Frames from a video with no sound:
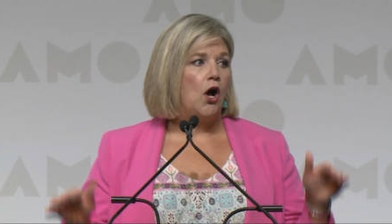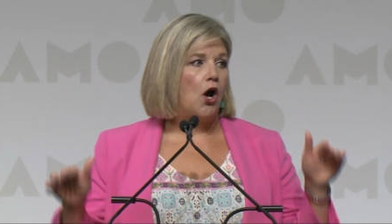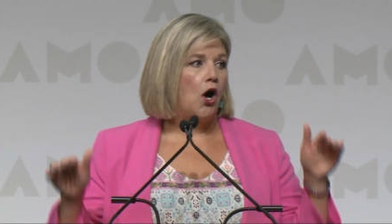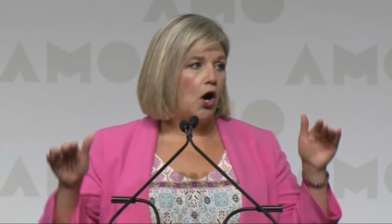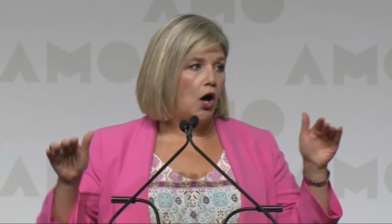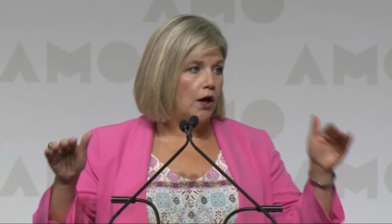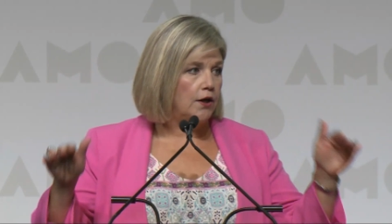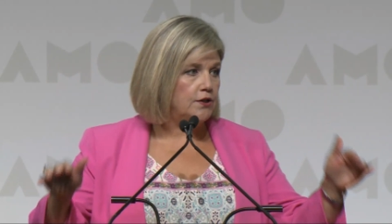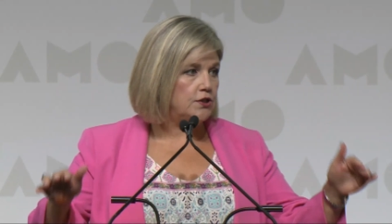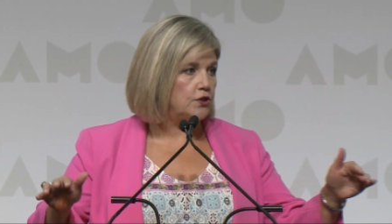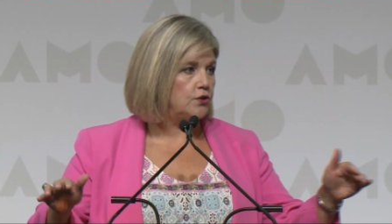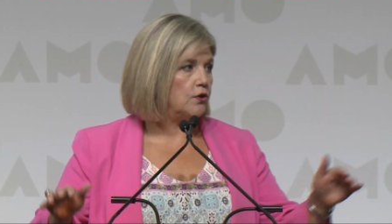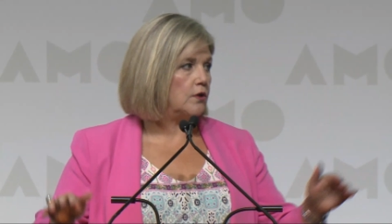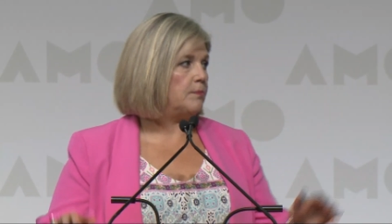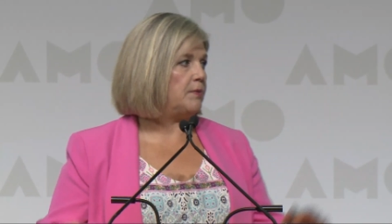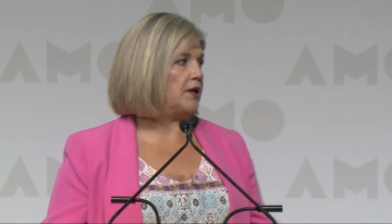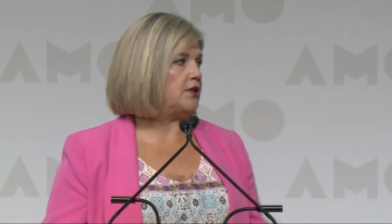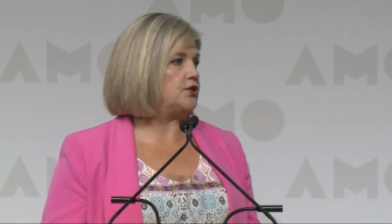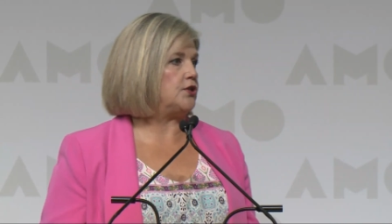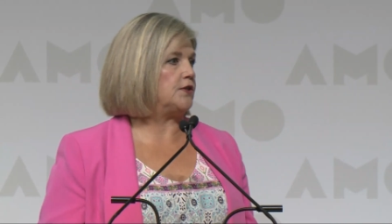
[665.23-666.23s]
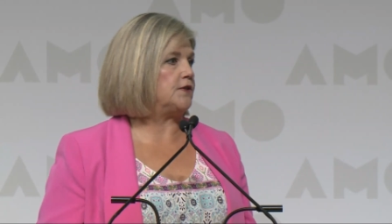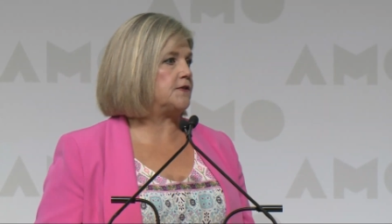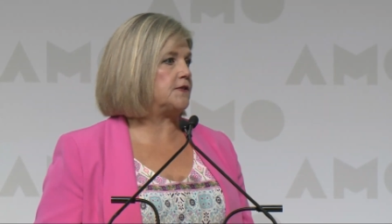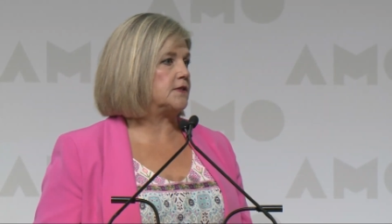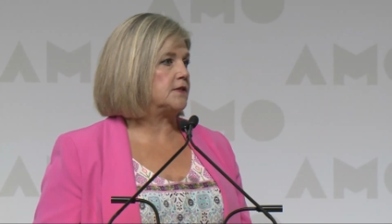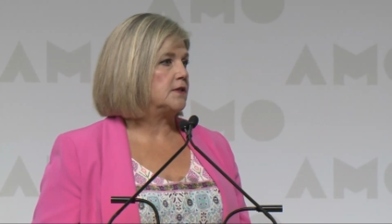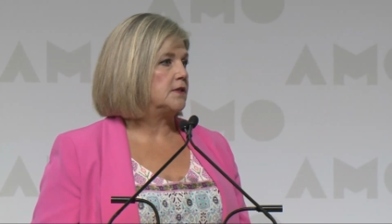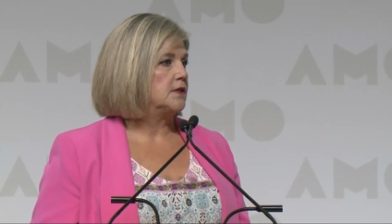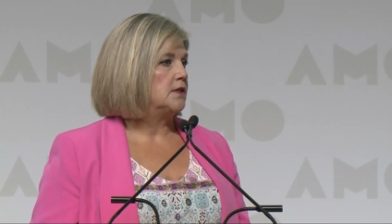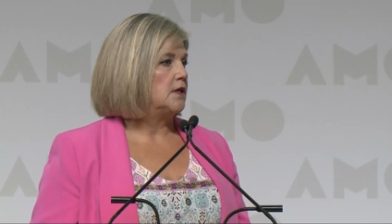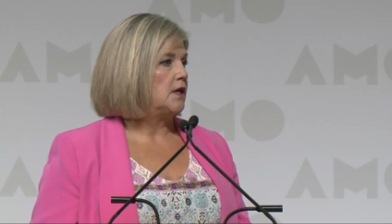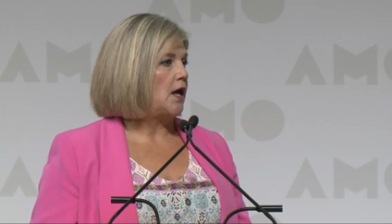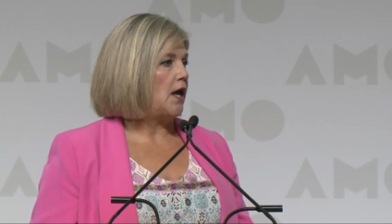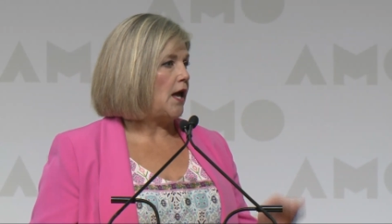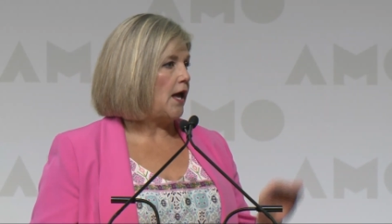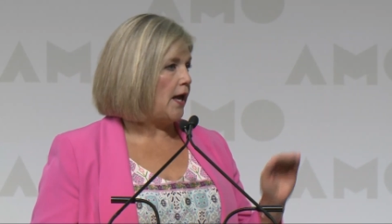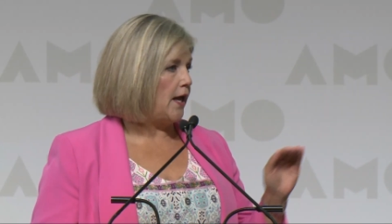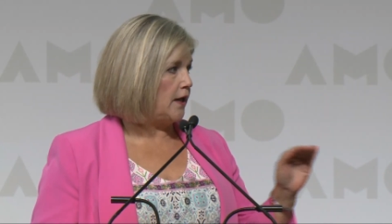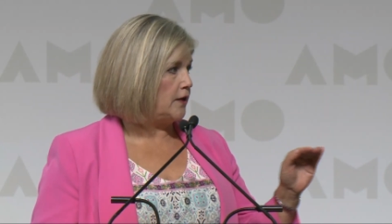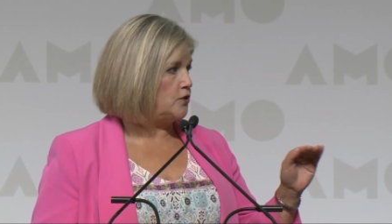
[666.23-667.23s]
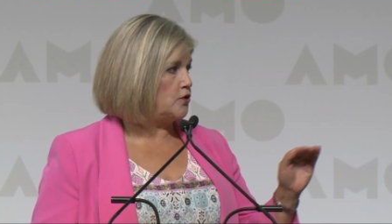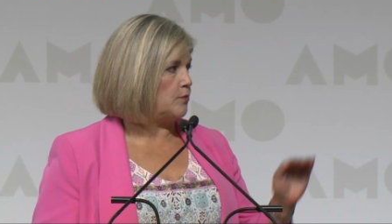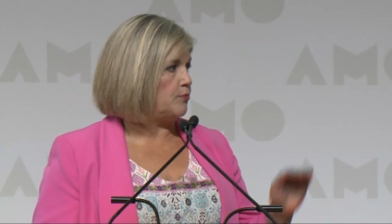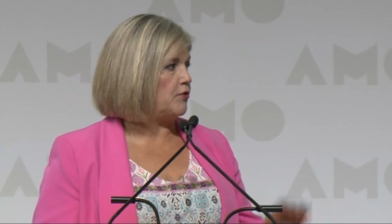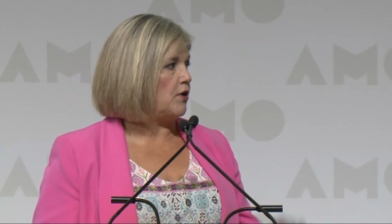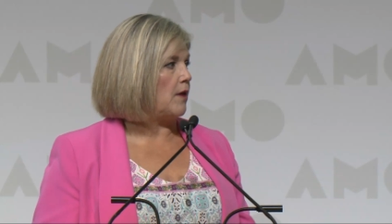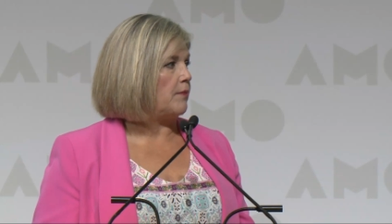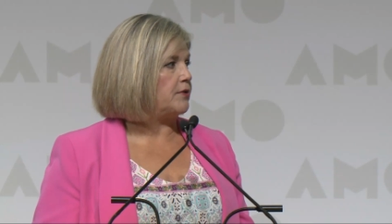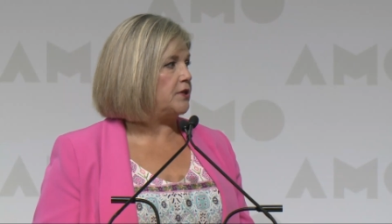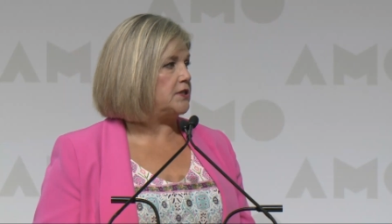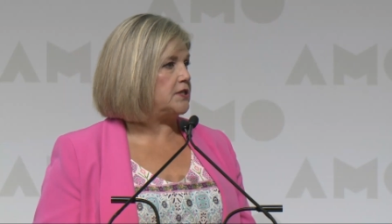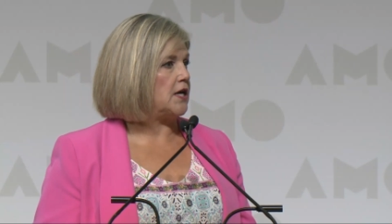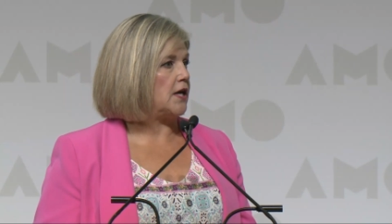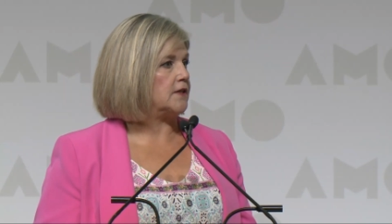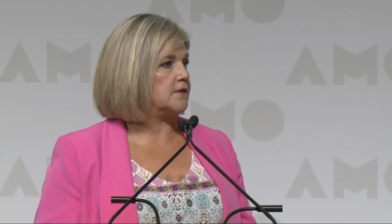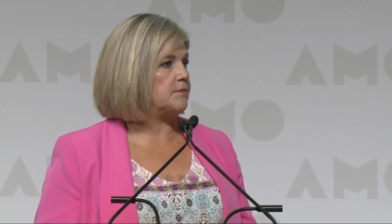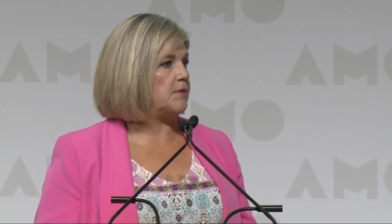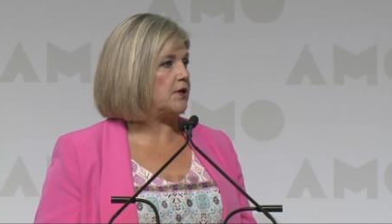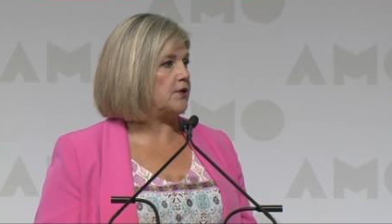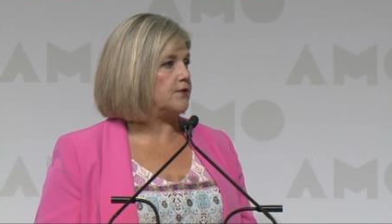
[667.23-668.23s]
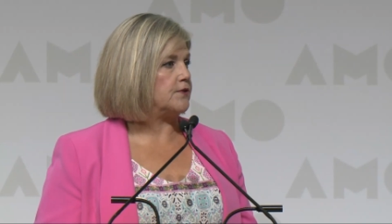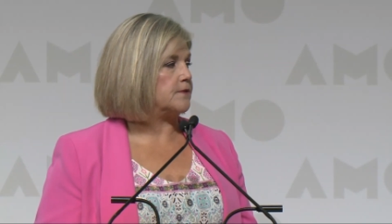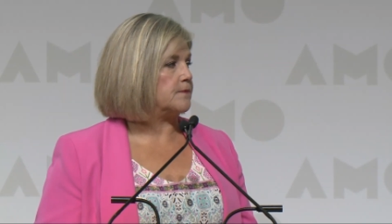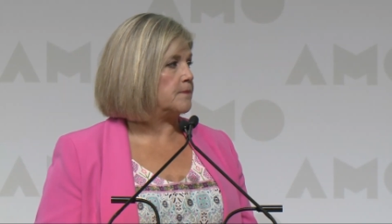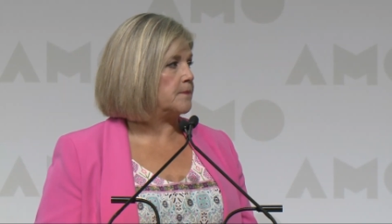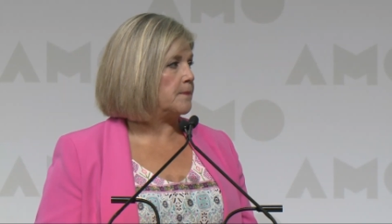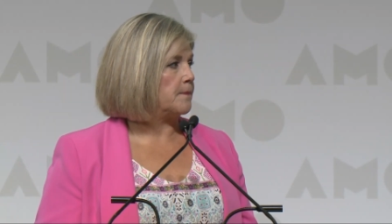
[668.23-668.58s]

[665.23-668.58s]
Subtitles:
onto your budgets and your property taxpayers.